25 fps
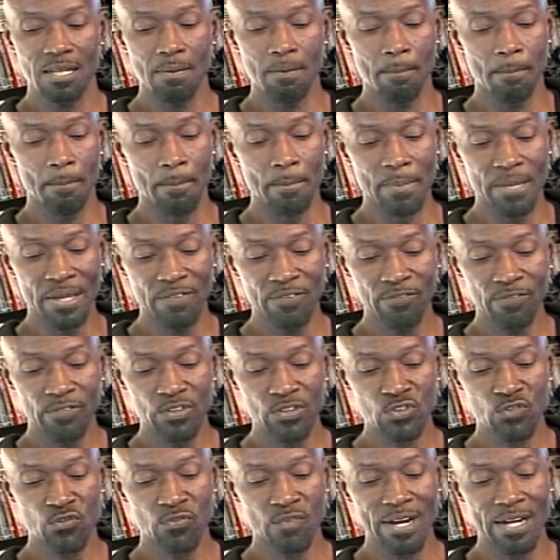
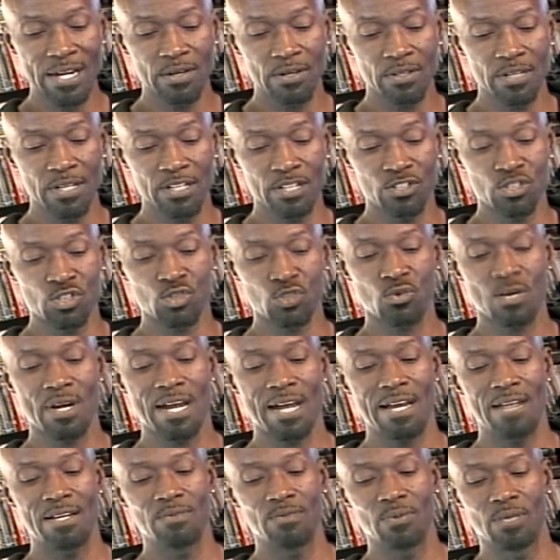Memphis found a
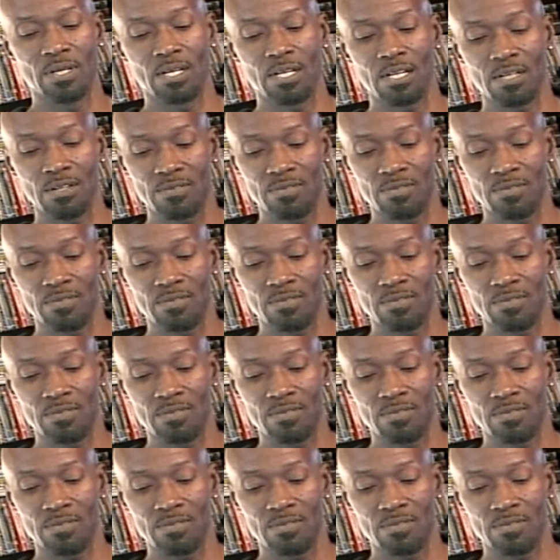stride where all